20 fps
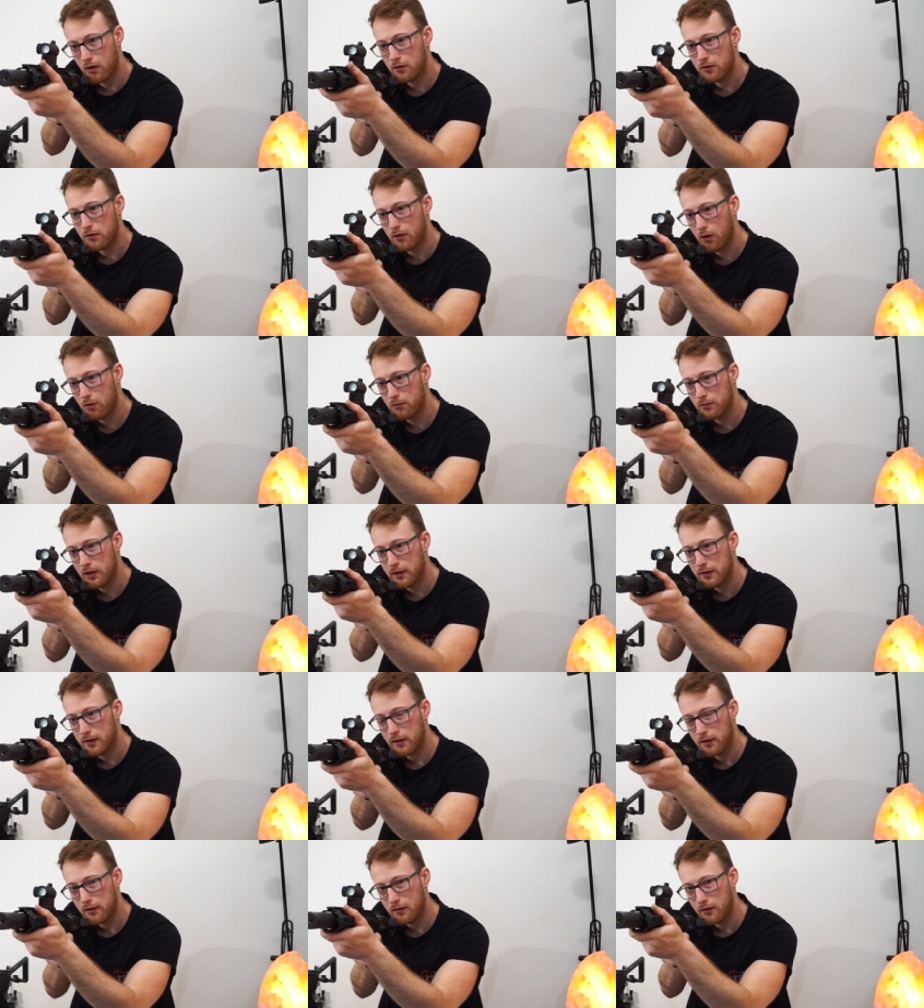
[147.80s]
not
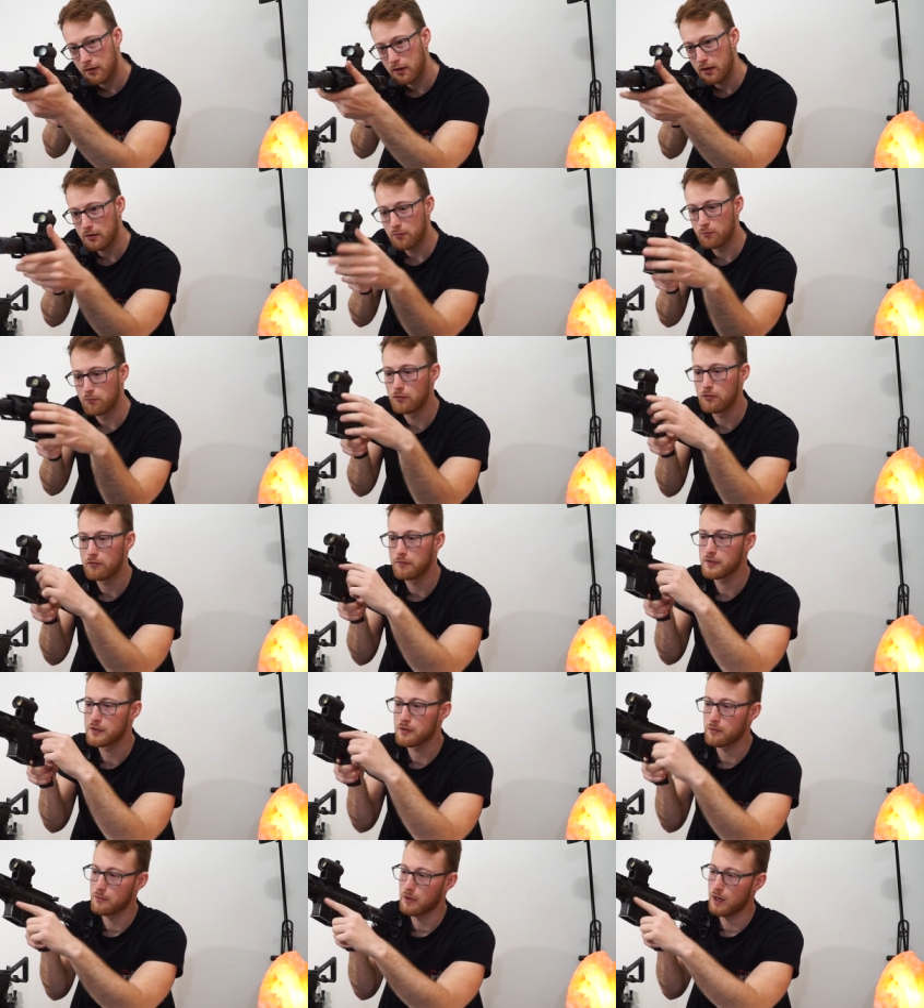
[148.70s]
only that it
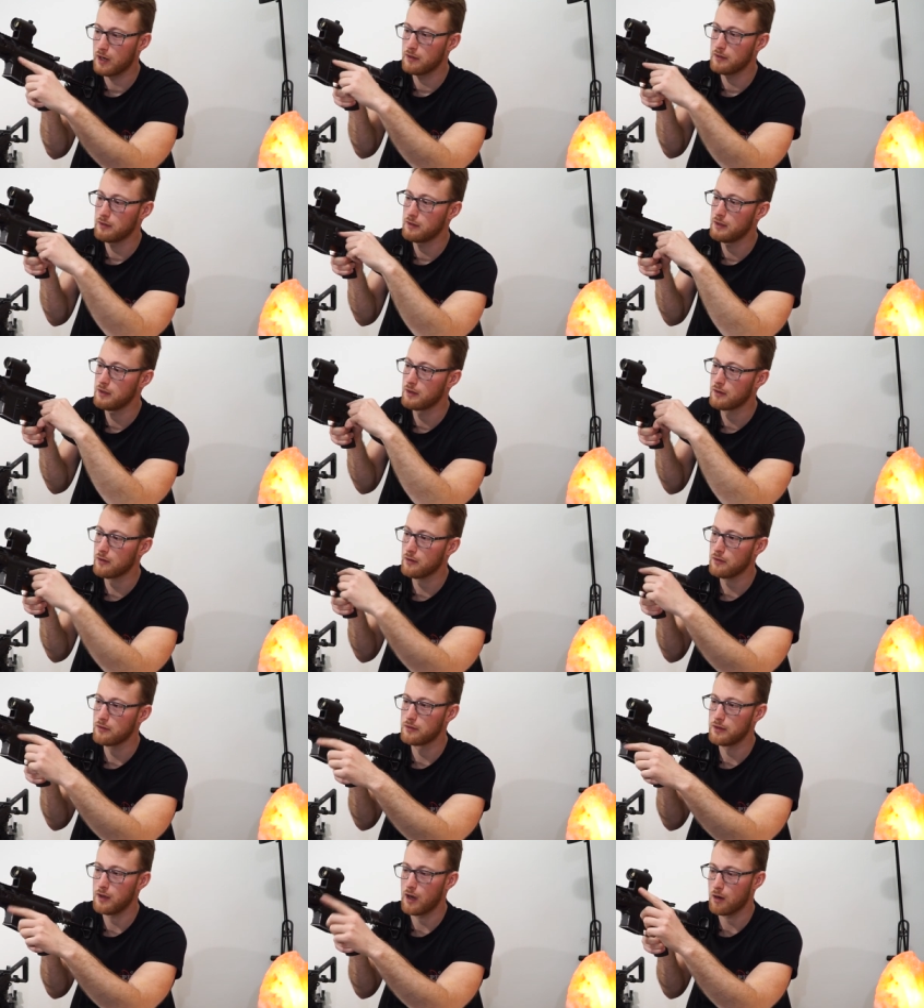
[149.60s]
moves right
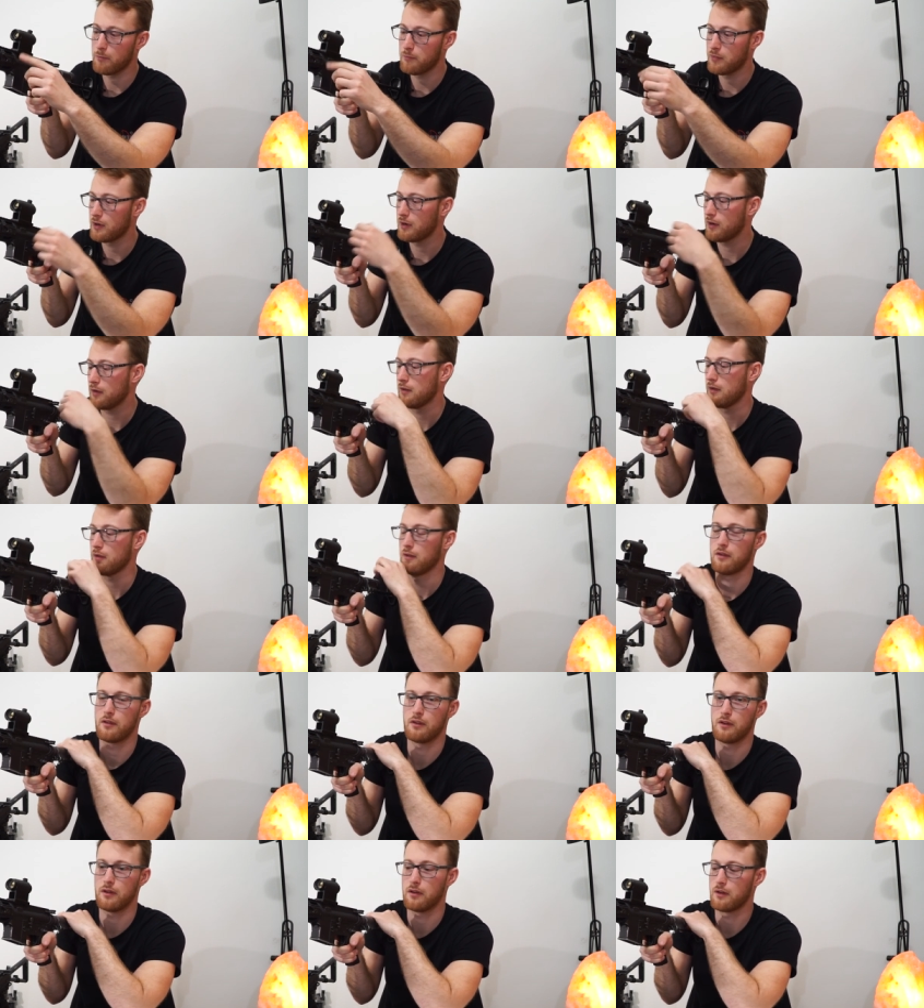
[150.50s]
here, the
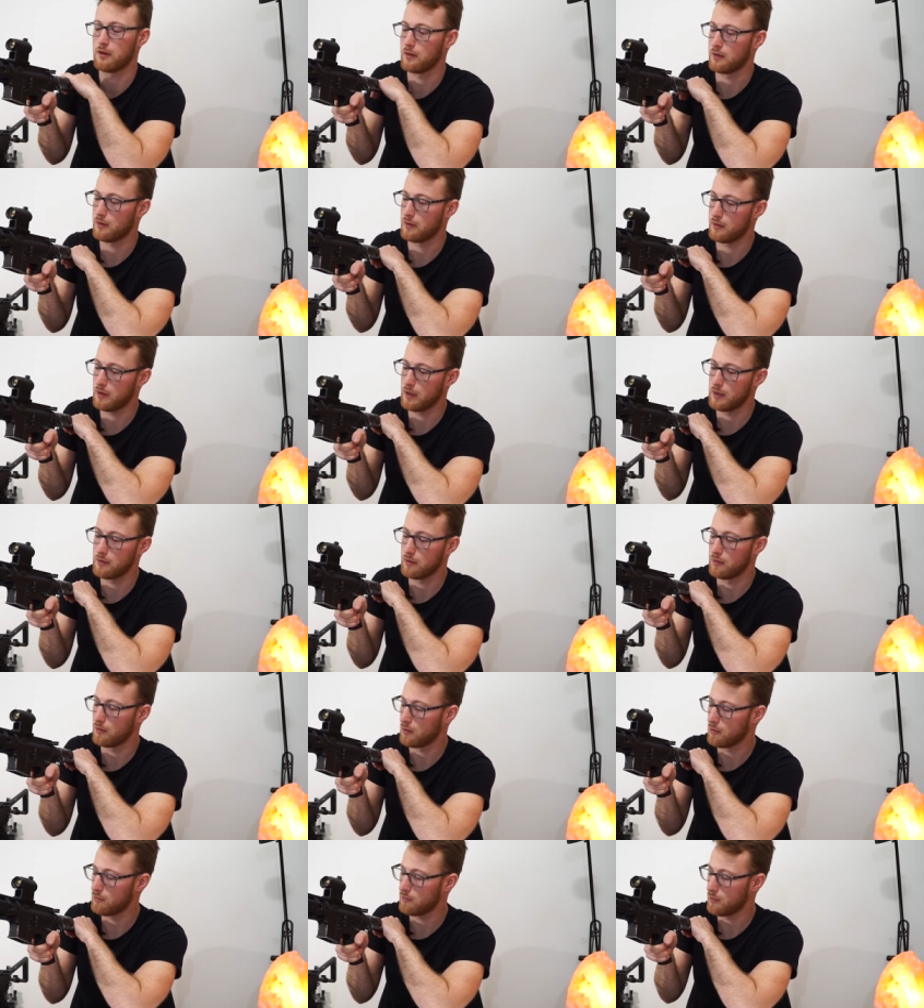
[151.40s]
upper
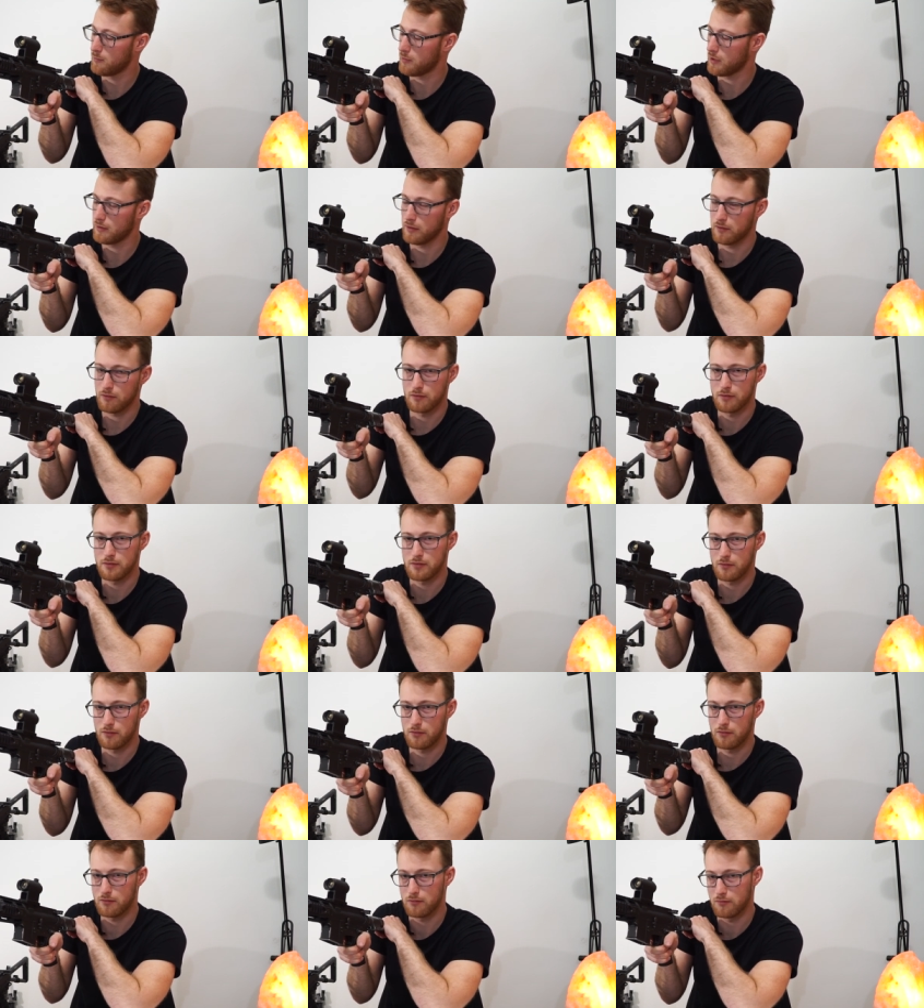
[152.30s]
and the lower, but it
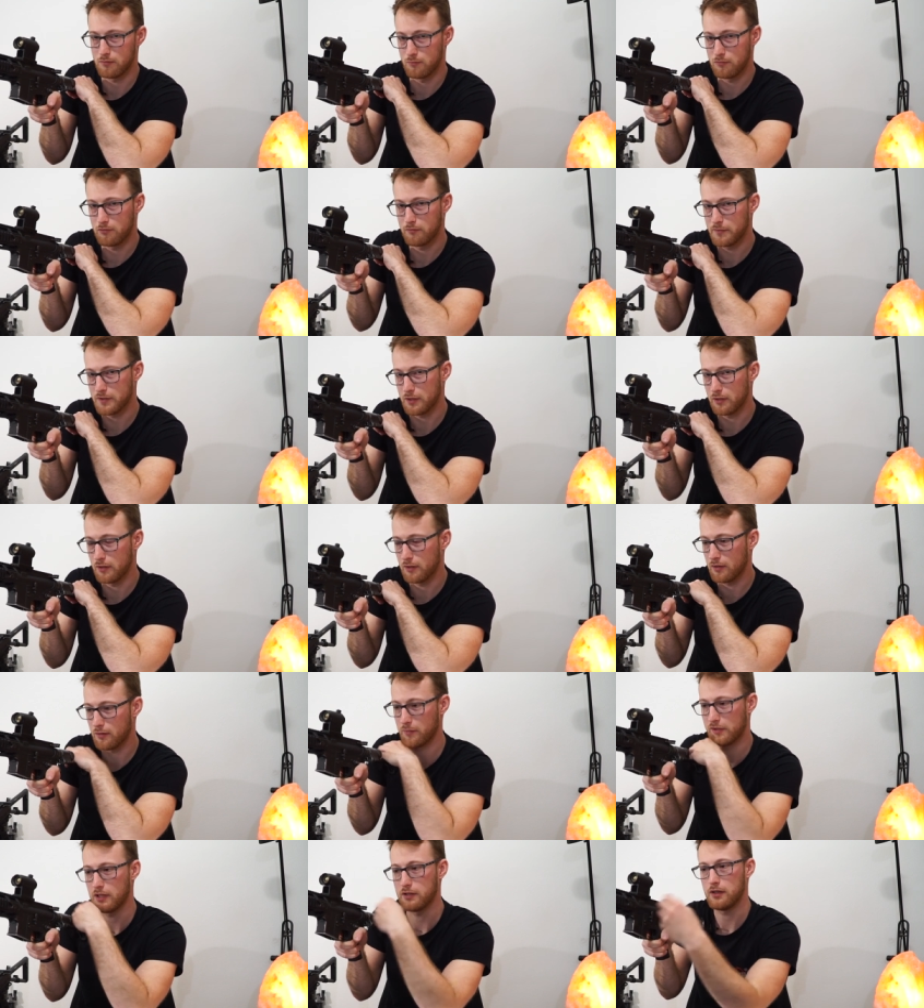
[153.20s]
also moves a
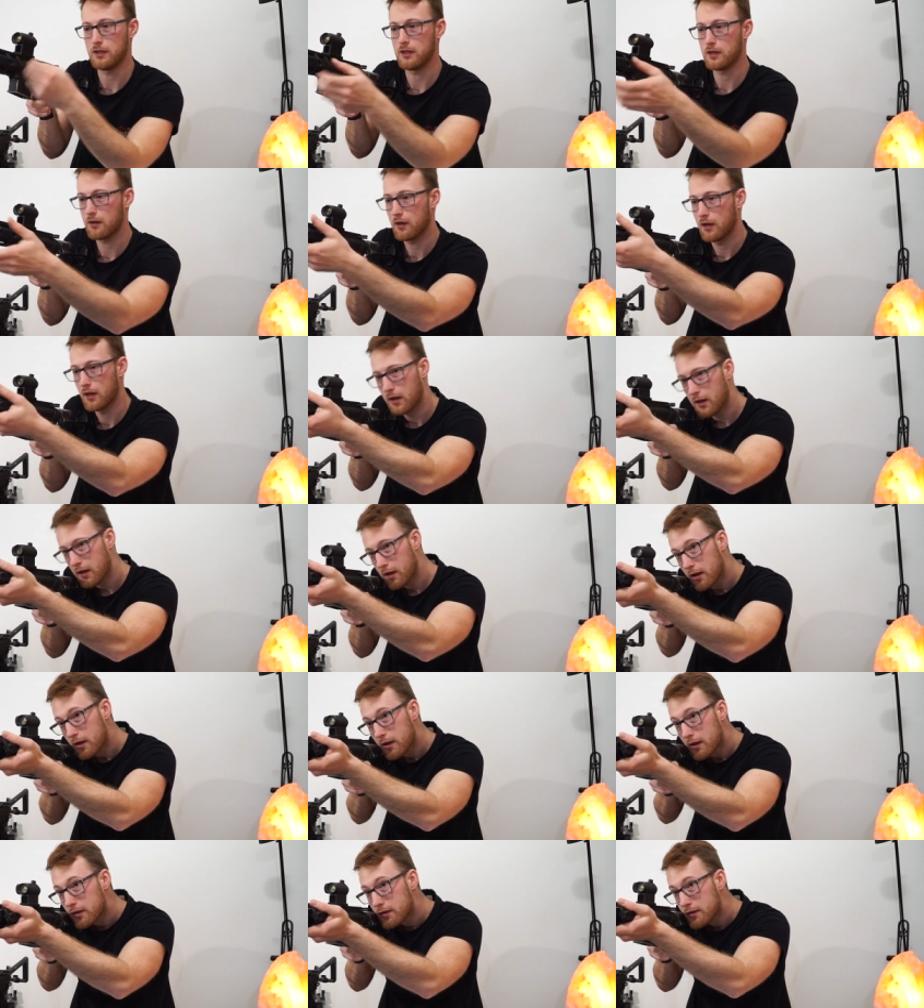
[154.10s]
little bit here.
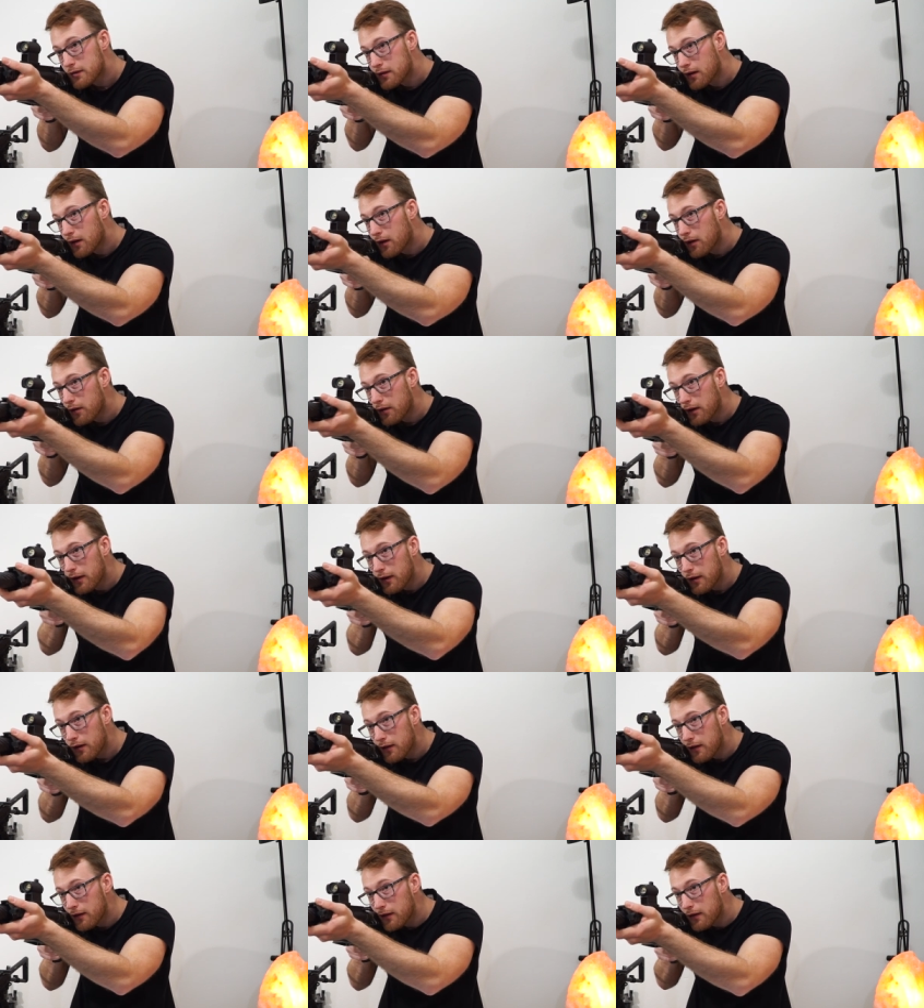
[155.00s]

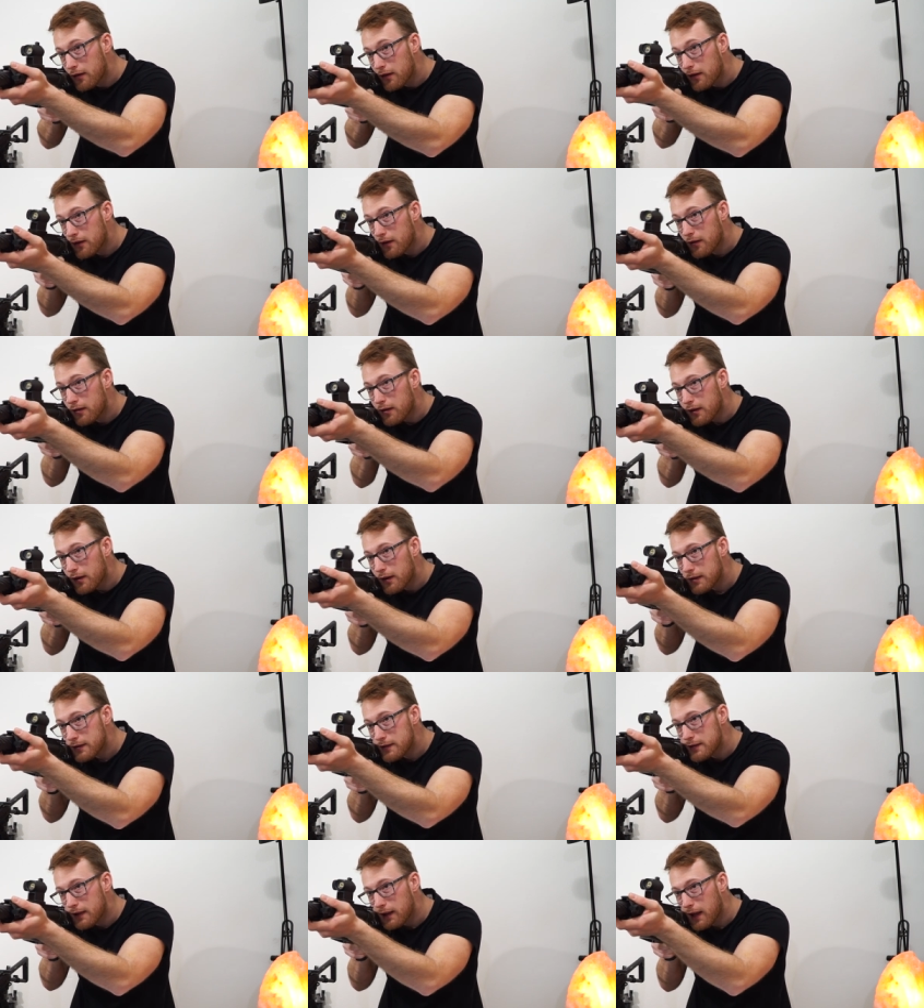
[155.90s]
So
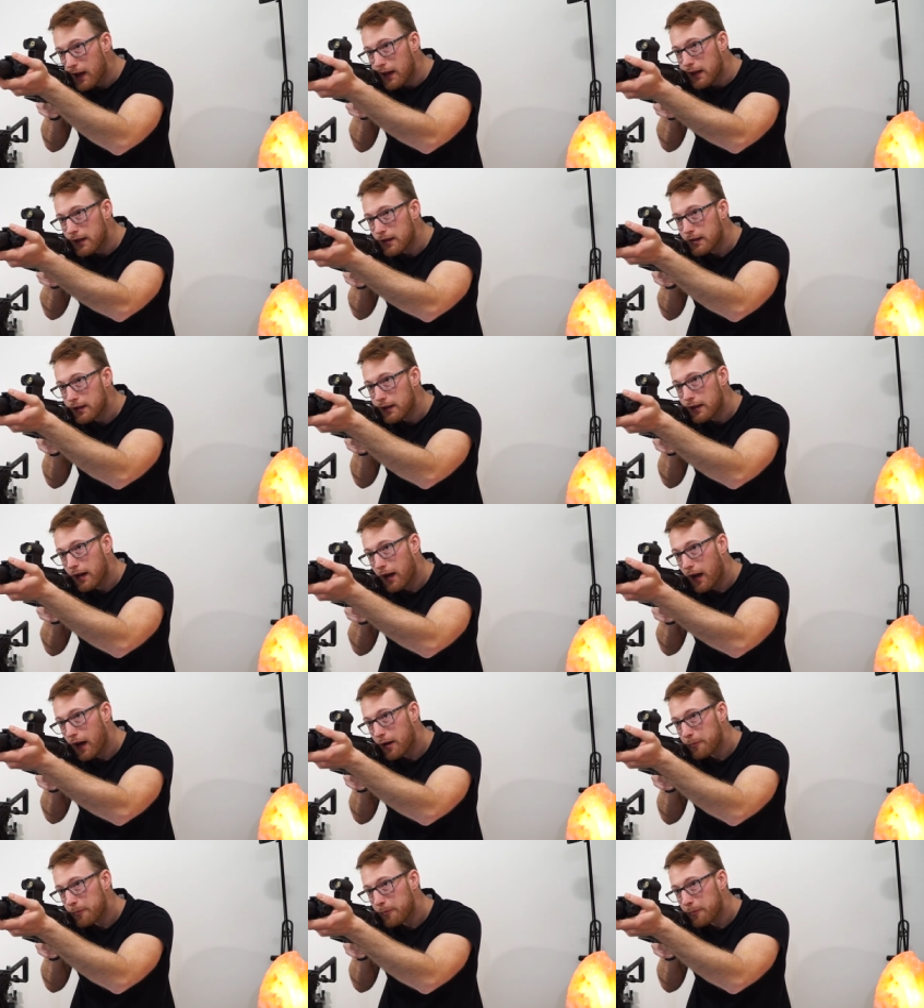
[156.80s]
it's like,